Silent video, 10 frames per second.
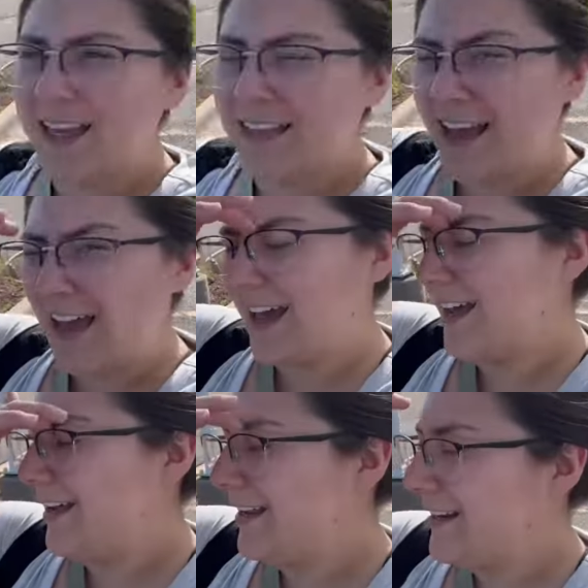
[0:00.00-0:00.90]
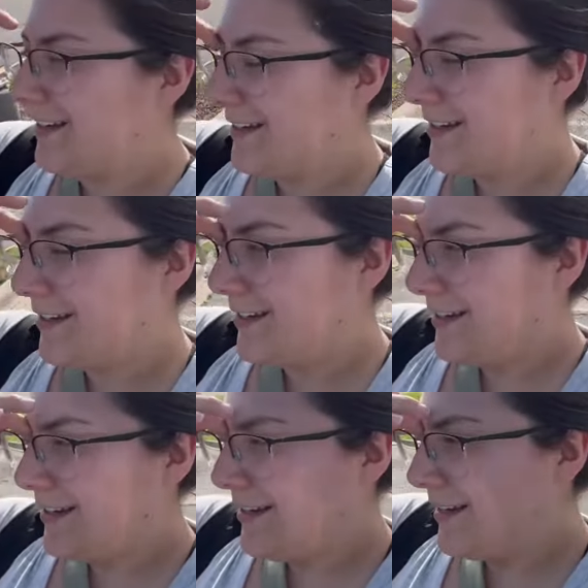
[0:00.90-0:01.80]
they had
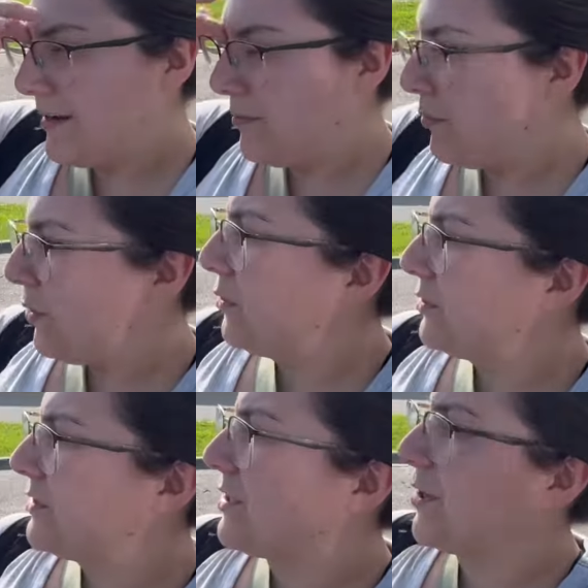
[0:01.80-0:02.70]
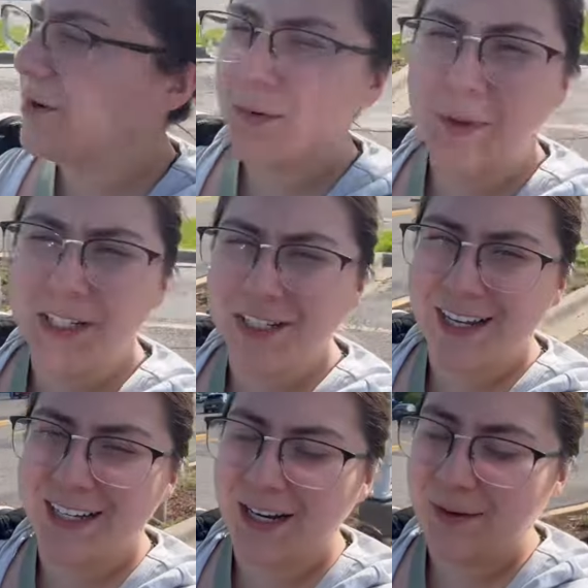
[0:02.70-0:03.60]
mold, so we just
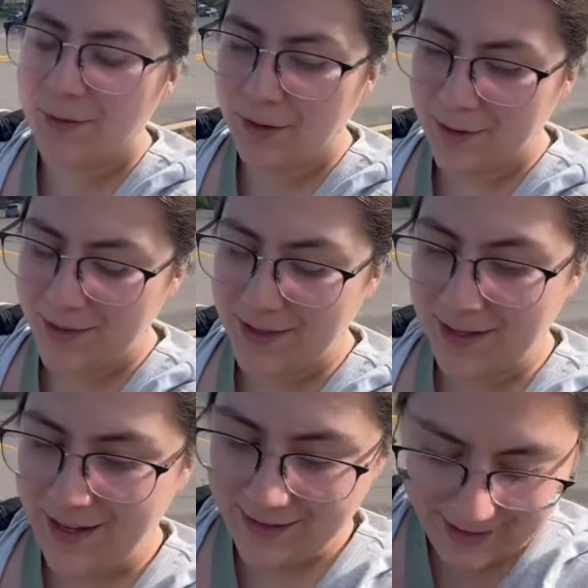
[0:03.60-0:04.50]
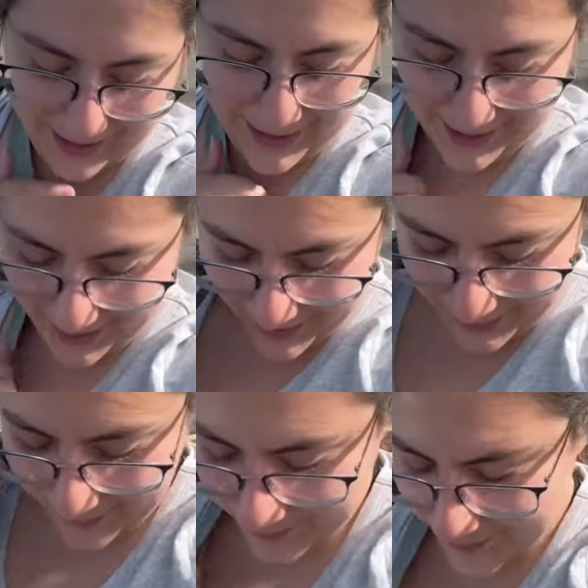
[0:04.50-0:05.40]
ended up going with the Holiday Inn
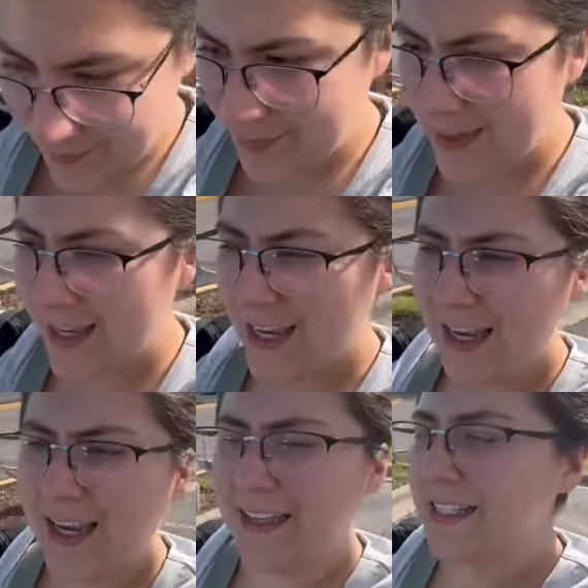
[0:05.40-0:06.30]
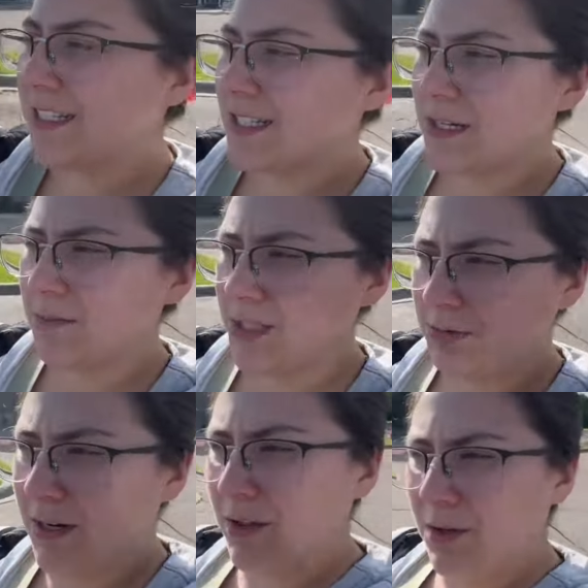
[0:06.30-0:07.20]
again. And this is in a much
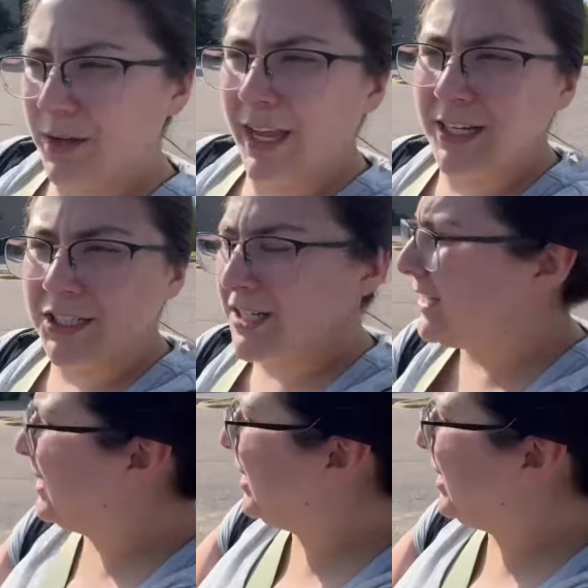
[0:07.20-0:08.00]
better location.